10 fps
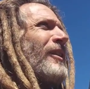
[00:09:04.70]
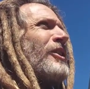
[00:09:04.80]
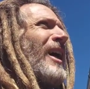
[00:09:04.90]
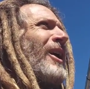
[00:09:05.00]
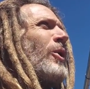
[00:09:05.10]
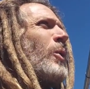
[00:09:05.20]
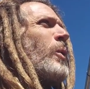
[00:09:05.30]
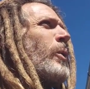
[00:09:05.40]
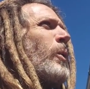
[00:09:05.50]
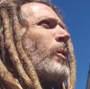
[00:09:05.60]
Shadow!
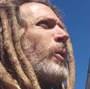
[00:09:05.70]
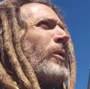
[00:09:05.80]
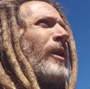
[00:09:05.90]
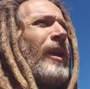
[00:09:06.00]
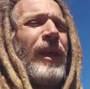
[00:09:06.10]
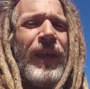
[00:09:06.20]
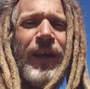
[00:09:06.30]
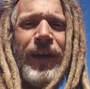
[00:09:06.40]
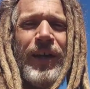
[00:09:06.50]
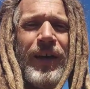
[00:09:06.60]

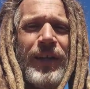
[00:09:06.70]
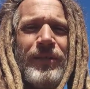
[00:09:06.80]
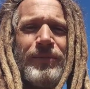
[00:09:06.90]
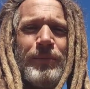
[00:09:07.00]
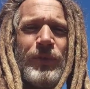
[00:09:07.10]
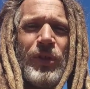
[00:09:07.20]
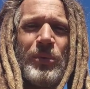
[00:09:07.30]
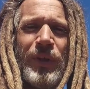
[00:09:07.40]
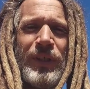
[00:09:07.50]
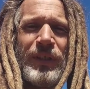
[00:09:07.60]
I just
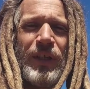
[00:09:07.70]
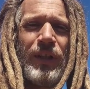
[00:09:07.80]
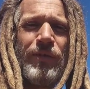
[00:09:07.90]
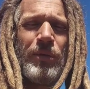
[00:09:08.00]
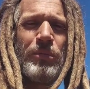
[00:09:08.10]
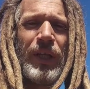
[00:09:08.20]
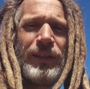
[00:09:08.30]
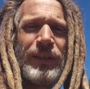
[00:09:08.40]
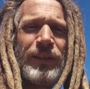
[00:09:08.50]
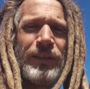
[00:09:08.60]
want to extend love and
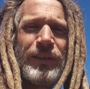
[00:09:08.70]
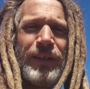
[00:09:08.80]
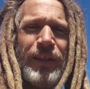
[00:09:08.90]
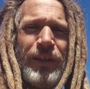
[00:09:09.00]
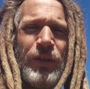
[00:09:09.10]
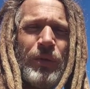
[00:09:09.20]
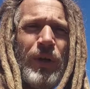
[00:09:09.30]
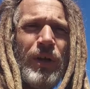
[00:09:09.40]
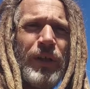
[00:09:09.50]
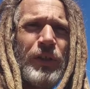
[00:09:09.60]
blessings to you
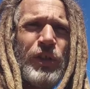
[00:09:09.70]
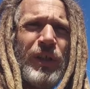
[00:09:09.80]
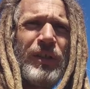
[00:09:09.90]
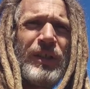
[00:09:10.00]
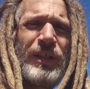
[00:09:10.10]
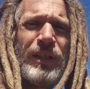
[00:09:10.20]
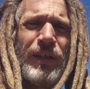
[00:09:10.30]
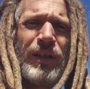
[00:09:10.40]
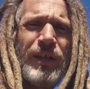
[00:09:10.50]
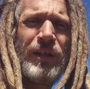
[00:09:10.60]
all and share this
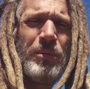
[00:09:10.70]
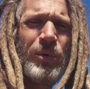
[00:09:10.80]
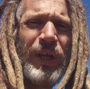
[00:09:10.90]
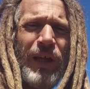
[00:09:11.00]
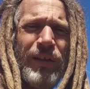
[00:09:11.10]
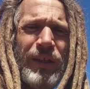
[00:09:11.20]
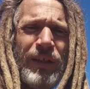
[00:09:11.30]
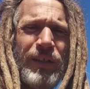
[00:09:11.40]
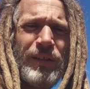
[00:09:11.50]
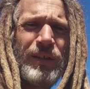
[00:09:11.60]
uh,
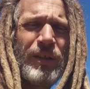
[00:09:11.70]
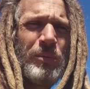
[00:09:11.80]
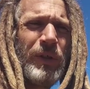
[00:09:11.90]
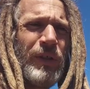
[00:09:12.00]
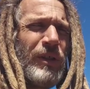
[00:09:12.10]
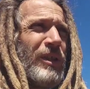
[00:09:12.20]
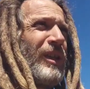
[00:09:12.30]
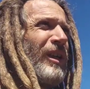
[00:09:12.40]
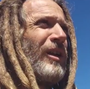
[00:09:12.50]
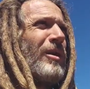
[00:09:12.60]
modality, this experience
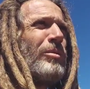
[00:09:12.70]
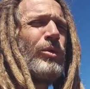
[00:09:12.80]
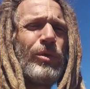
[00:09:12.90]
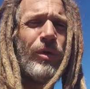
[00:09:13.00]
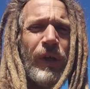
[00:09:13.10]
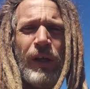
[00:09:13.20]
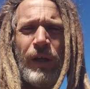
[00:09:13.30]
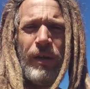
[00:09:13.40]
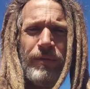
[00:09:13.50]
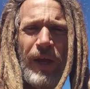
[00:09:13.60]
that can come through
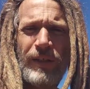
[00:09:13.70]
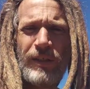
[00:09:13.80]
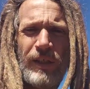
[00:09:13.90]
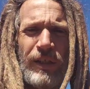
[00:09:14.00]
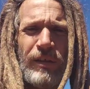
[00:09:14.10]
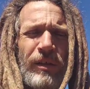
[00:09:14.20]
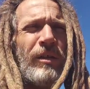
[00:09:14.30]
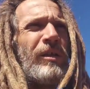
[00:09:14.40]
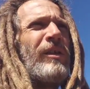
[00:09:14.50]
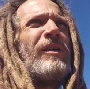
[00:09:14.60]
fasting,
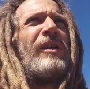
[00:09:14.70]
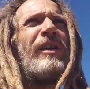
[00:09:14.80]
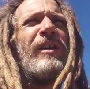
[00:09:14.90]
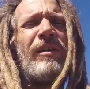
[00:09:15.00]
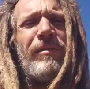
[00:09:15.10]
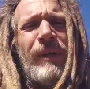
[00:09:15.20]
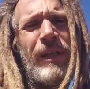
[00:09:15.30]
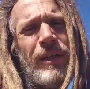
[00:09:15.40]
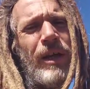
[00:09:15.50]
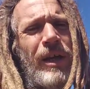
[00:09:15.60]

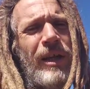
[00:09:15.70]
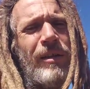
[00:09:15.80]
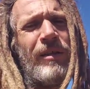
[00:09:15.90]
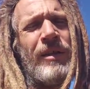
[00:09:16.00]
vegan diet,